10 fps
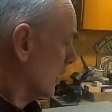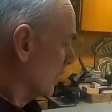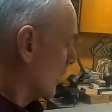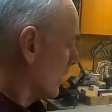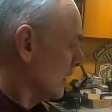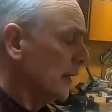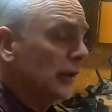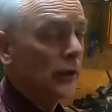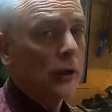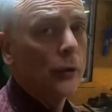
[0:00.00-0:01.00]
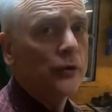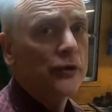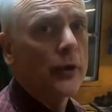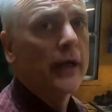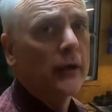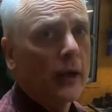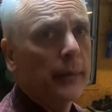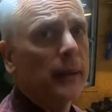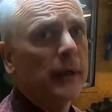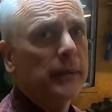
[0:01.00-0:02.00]
I've gotten in an enclosed trailer. I'm
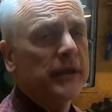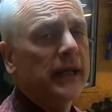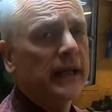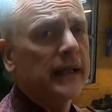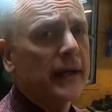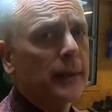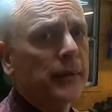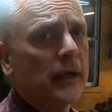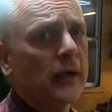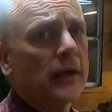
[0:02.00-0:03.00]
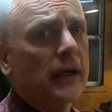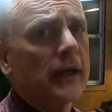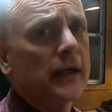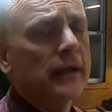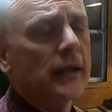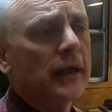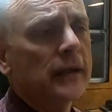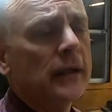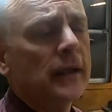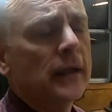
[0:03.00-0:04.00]
going to be taking that up there and
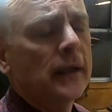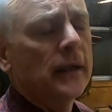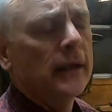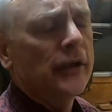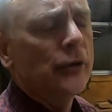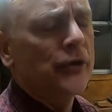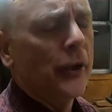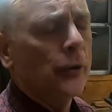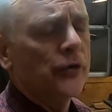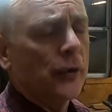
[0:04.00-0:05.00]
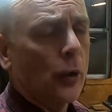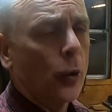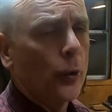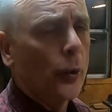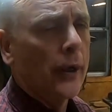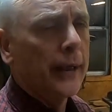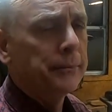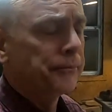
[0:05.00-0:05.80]
use those for corduroy.